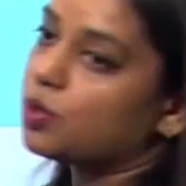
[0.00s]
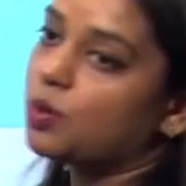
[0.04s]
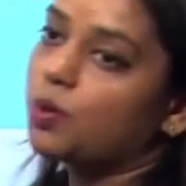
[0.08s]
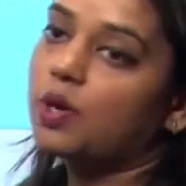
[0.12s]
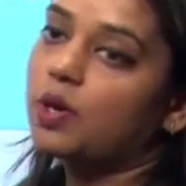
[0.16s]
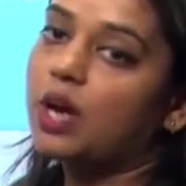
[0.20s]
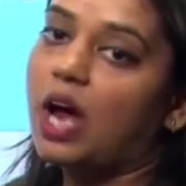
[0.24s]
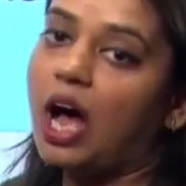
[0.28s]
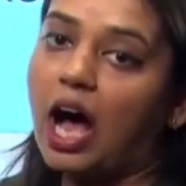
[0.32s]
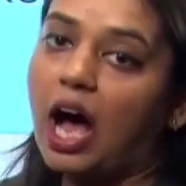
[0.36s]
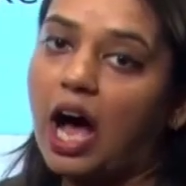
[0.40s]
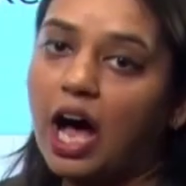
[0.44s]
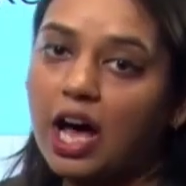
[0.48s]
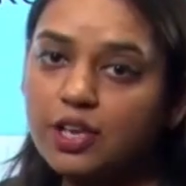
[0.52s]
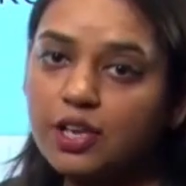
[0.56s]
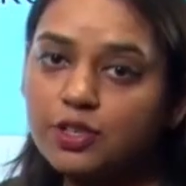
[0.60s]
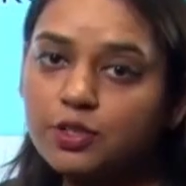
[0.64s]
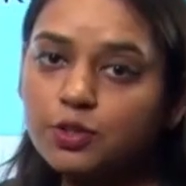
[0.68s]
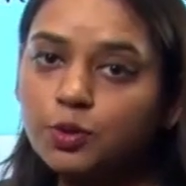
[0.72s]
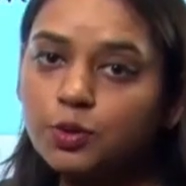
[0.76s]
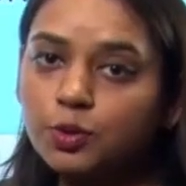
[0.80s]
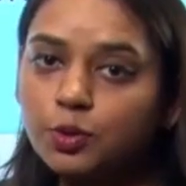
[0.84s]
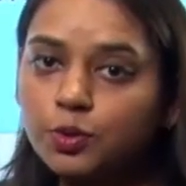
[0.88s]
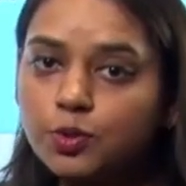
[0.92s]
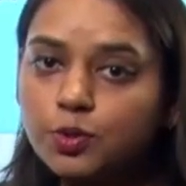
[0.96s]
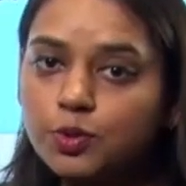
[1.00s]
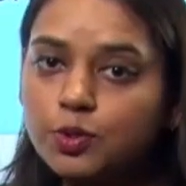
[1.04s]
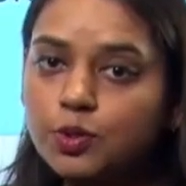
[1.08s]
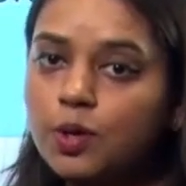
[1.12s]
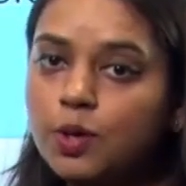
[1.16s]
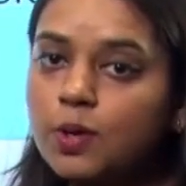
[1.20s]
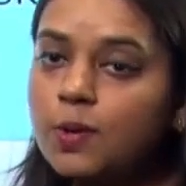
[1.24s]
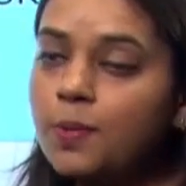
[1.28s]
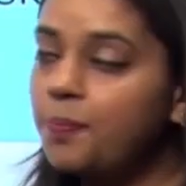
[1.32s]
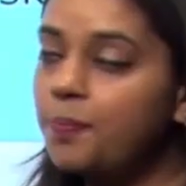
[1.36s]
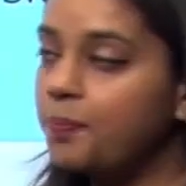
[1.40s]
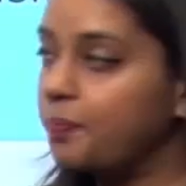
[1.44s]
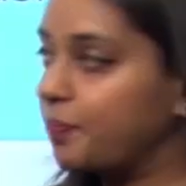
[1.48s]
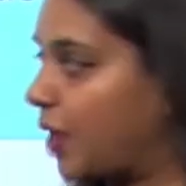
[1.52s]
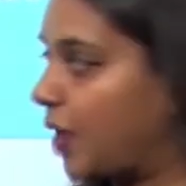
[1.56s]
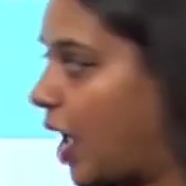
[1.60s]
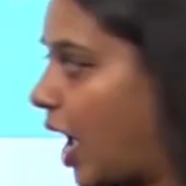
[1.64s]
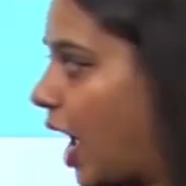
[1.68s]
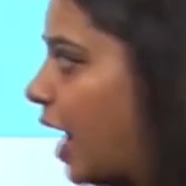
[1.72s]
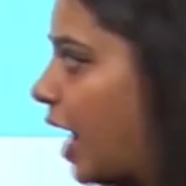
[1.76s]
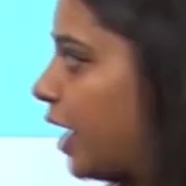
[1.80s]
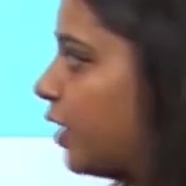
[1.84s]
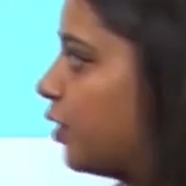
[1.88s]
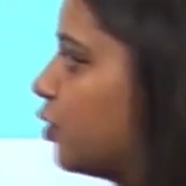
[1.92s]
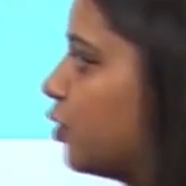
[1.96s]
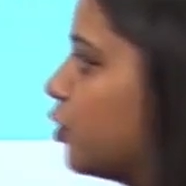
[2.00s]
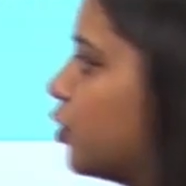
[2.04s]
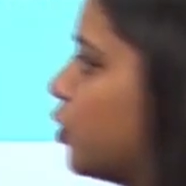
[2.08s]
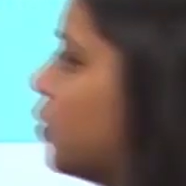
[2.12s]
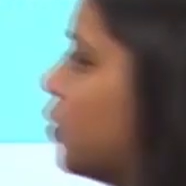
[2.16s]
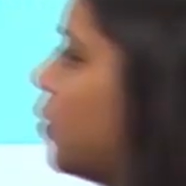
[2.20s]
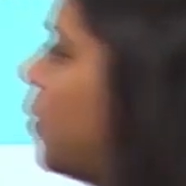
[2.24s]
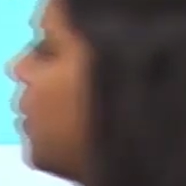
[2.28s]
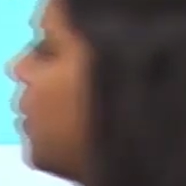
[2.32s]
you are asked to do so, and you should